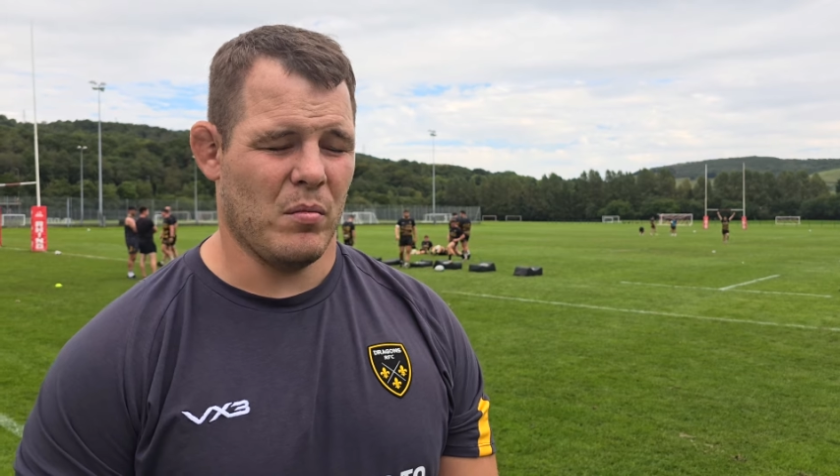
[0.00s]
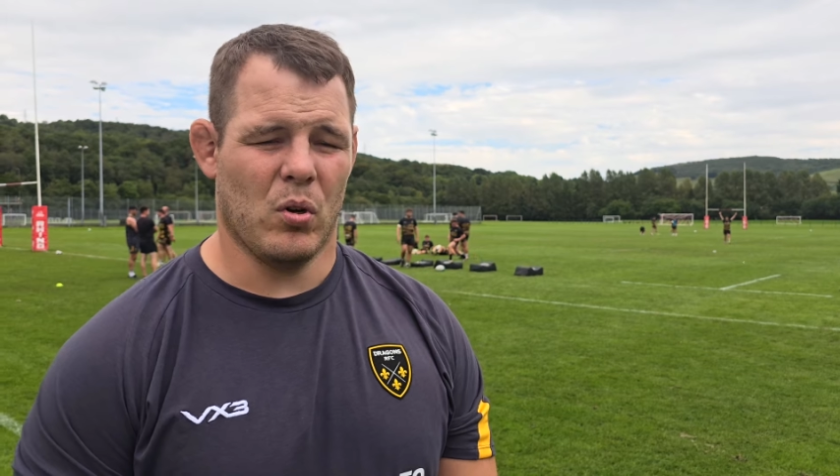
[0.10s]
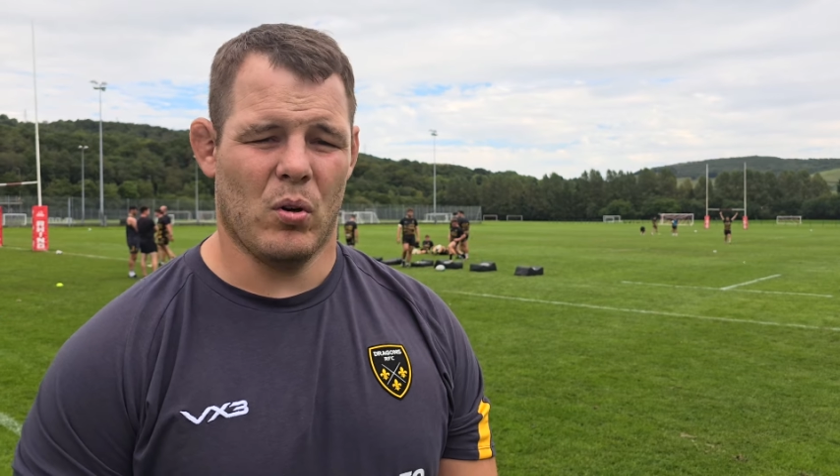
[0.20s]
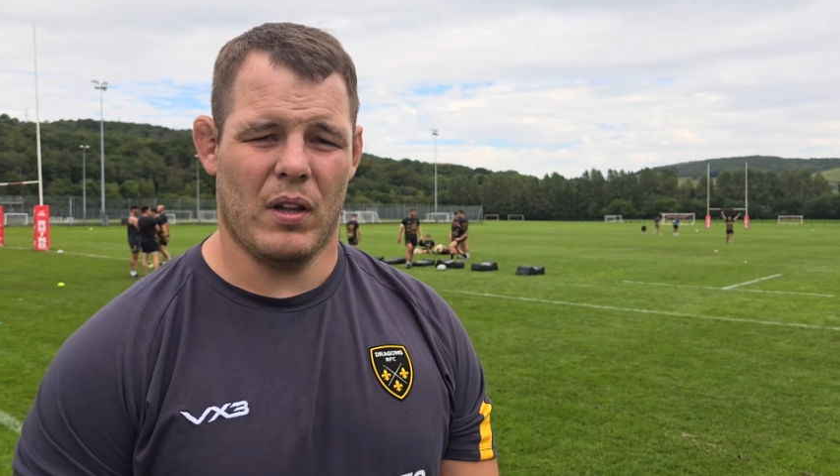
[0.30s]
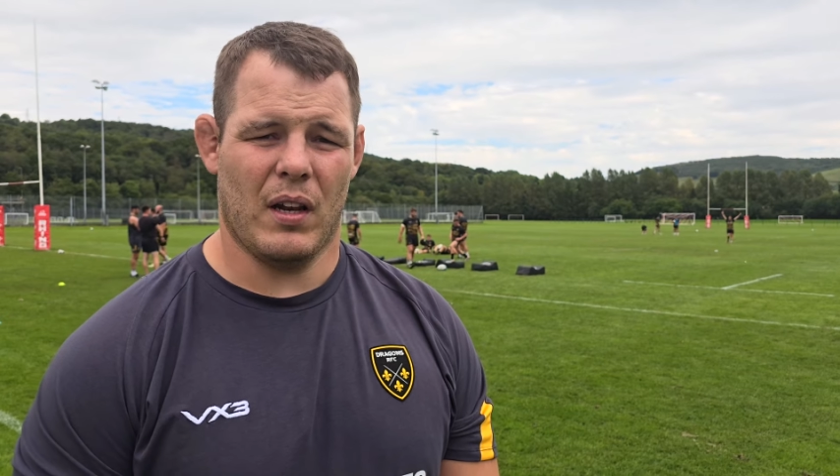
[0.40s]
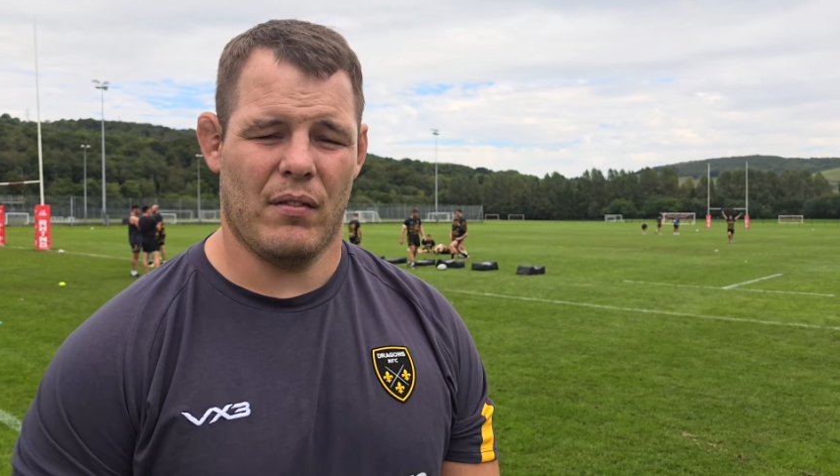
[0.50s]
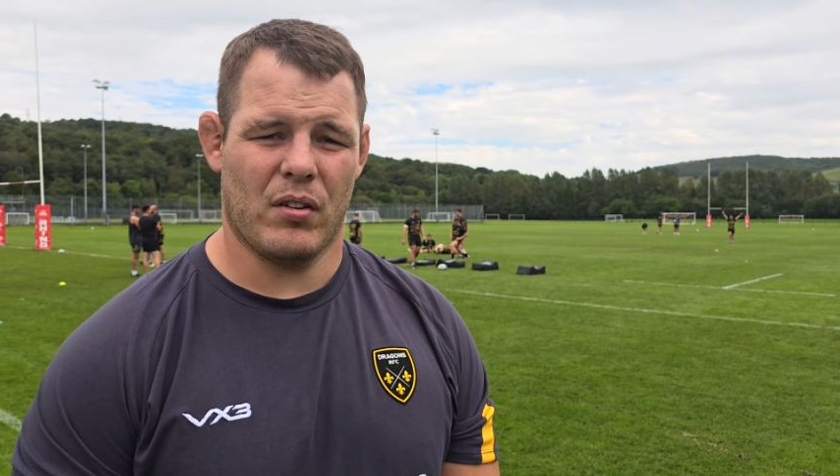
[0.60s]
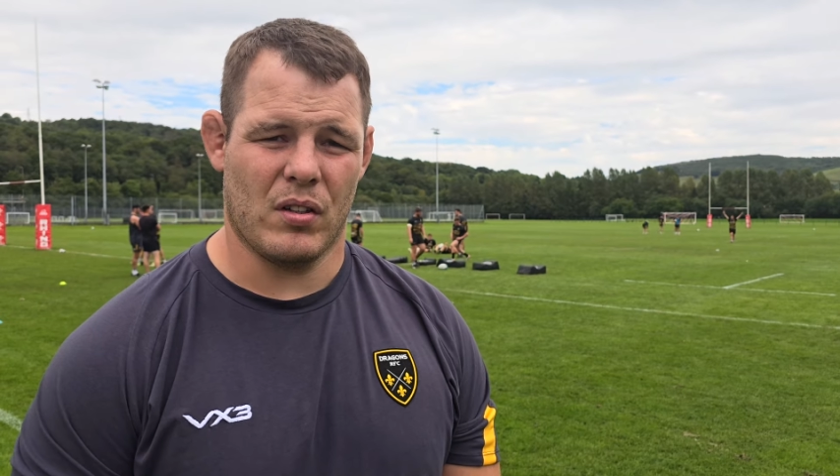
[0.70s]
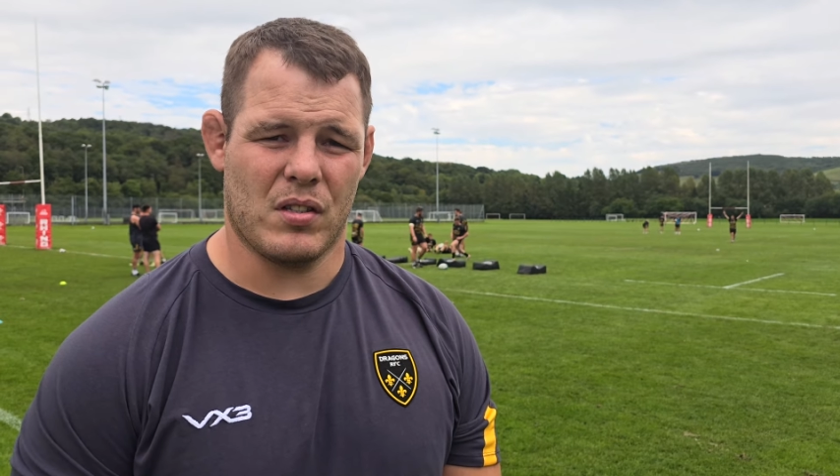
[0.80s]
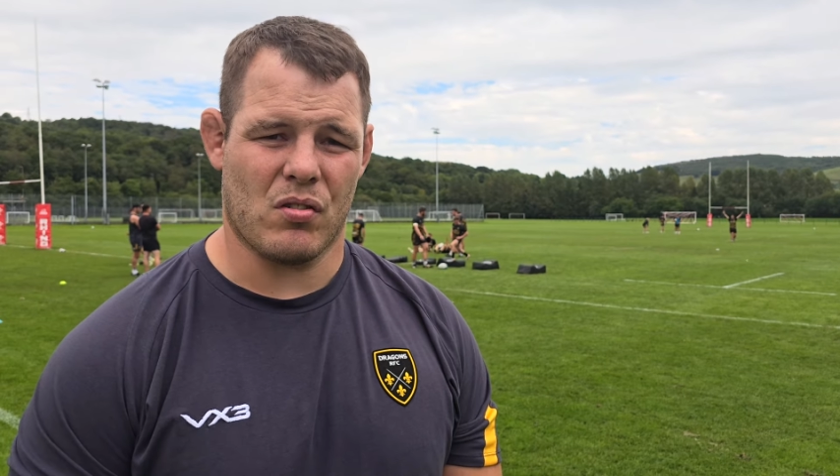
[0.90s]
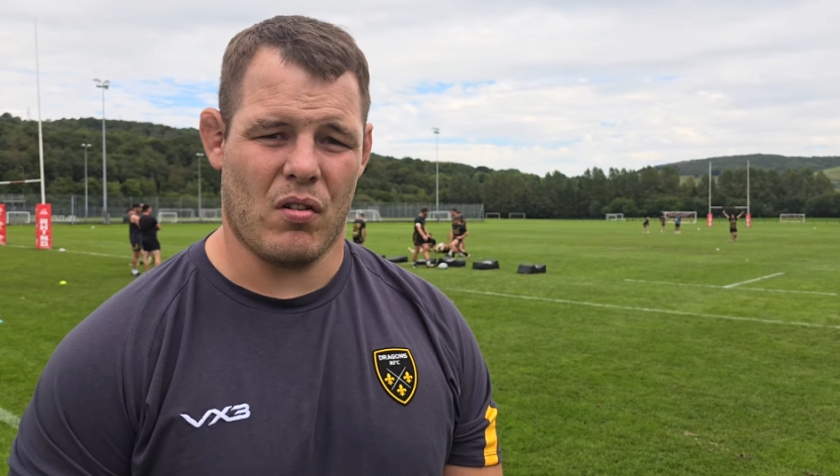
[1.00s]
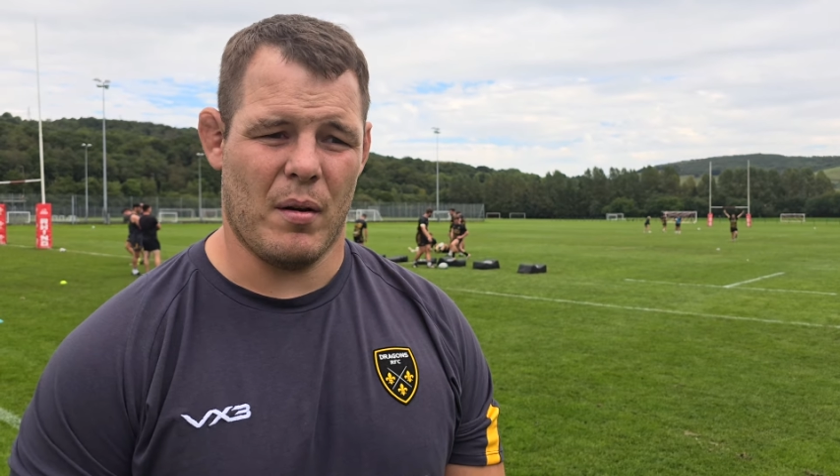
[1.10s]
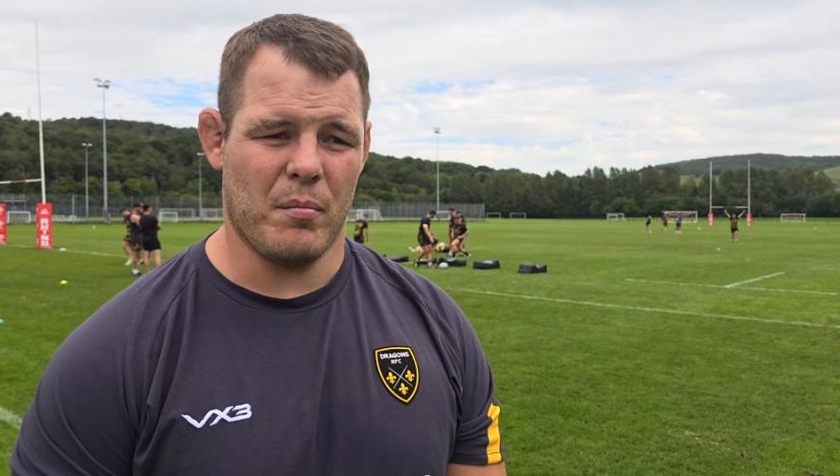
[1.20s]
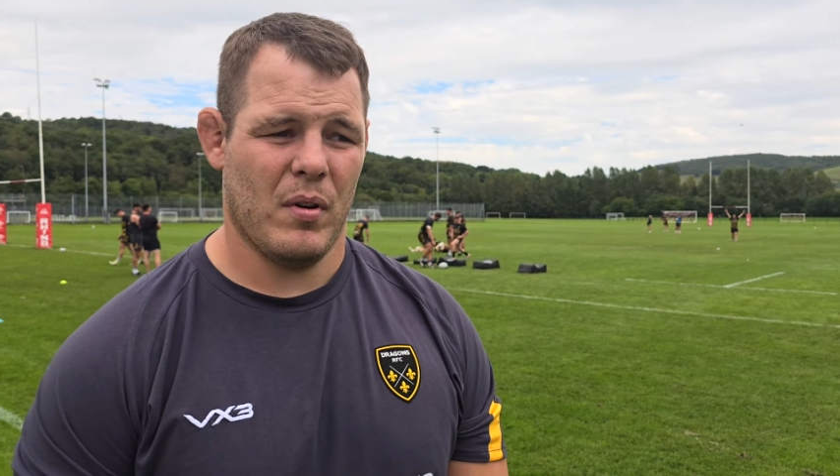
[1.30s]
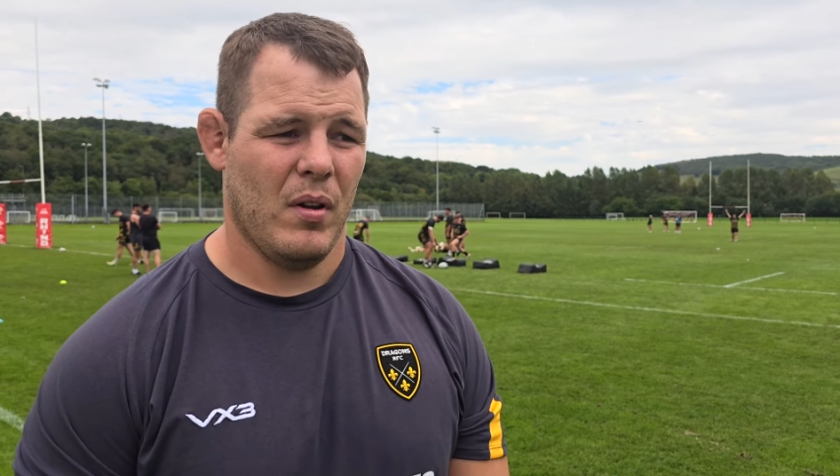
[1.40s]
maul, they'll have a good
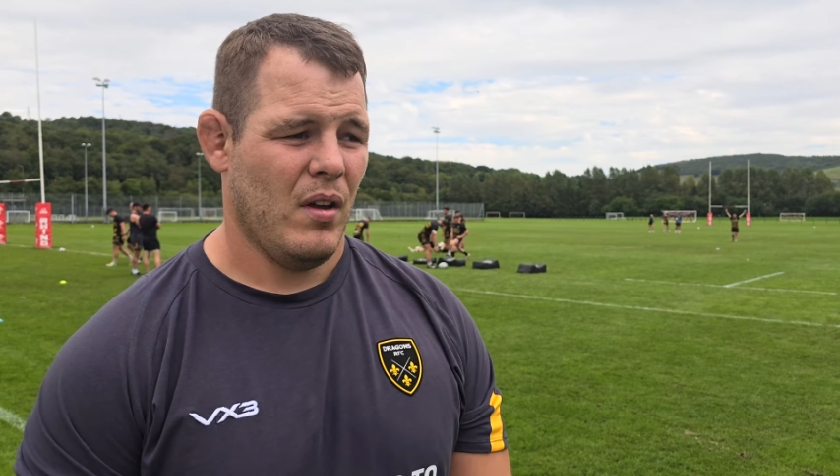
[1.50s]
scrum.